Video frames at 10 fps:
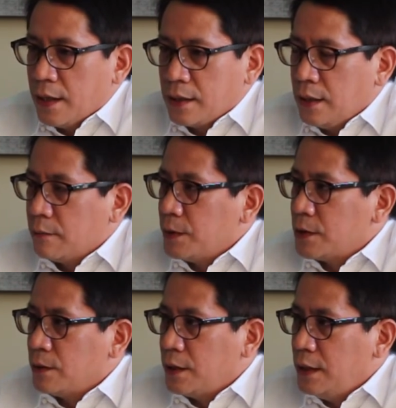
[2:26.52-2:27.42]
I think we
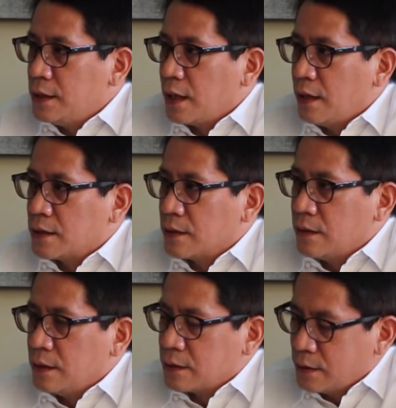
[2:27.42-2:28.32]
should really
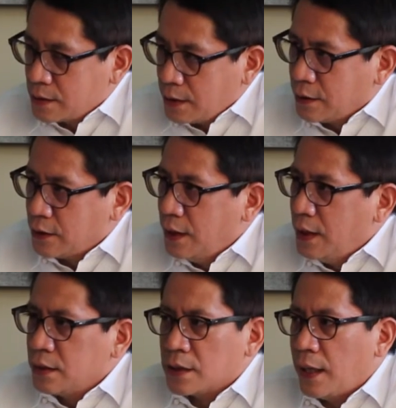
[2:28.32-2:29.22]
seriously consider
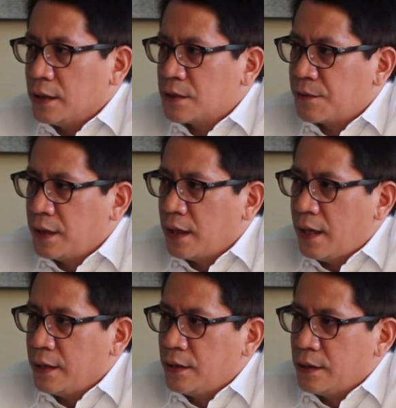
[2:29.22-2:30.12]
transferring
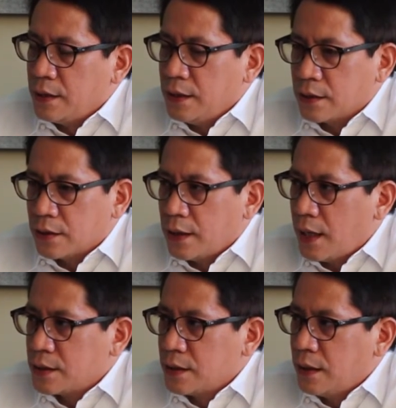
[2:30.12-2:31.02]
either the
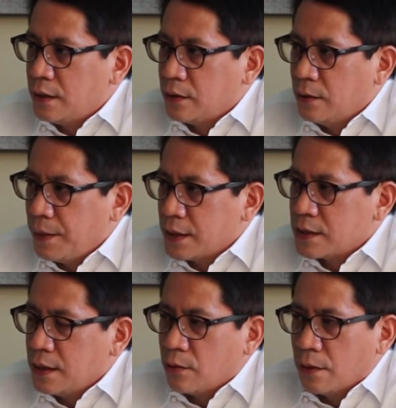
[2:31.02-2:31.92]
international,
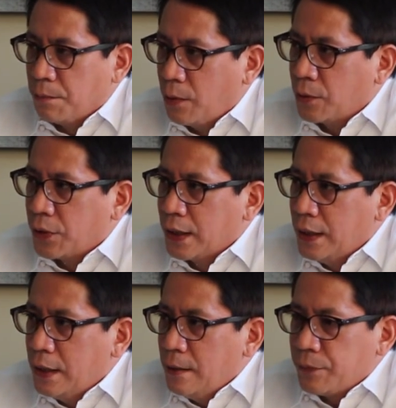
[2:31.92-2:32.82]
domestic, or both
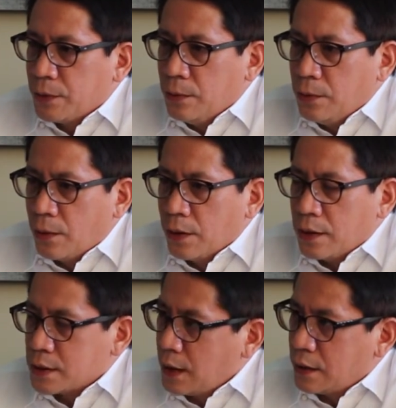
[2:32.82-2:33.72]
to
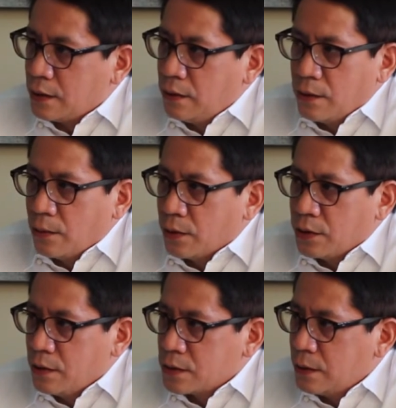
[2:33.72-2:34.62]
central or
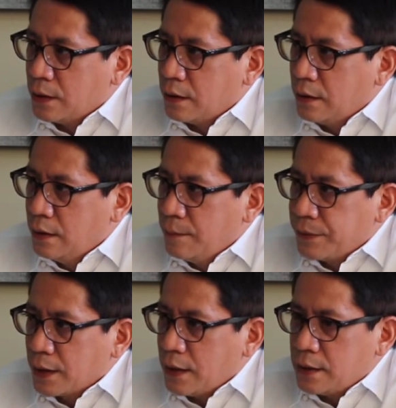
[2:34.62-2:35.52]
northern Luzon.
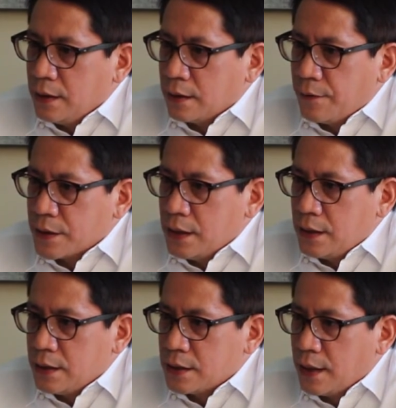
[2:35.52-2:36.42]
I think the
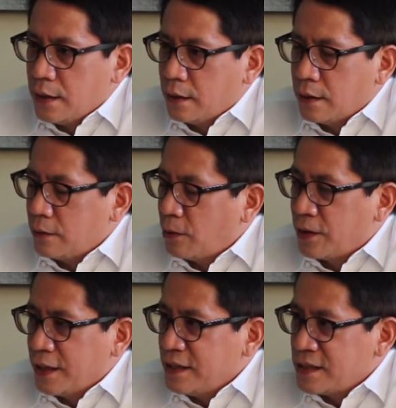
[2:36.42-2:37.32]
facilities there are
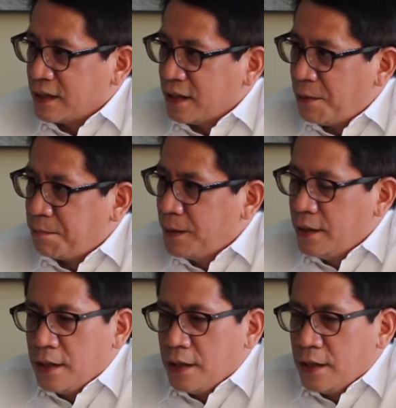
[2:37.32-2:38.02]
already set up.